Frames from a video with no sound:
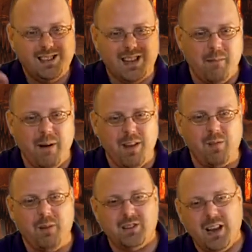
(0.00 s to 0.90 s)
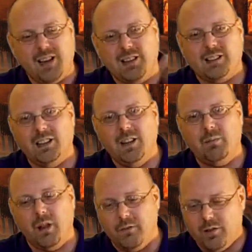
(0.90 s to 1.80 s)
Stop by the website, click the link
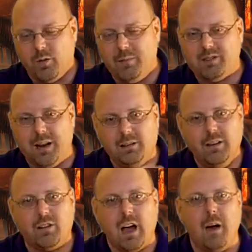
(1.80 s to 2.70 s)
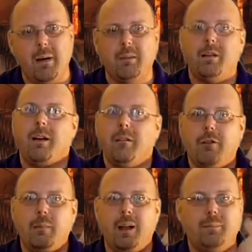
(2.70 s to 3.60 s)
below for the website, leave a comment.
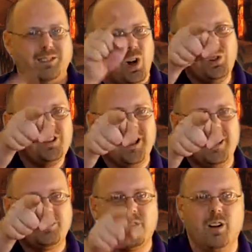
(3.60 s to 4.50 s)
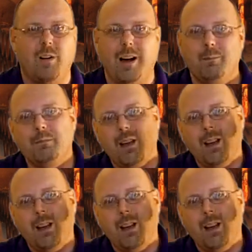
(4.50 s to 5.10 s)
Firm me up. Told you that light was going to go out.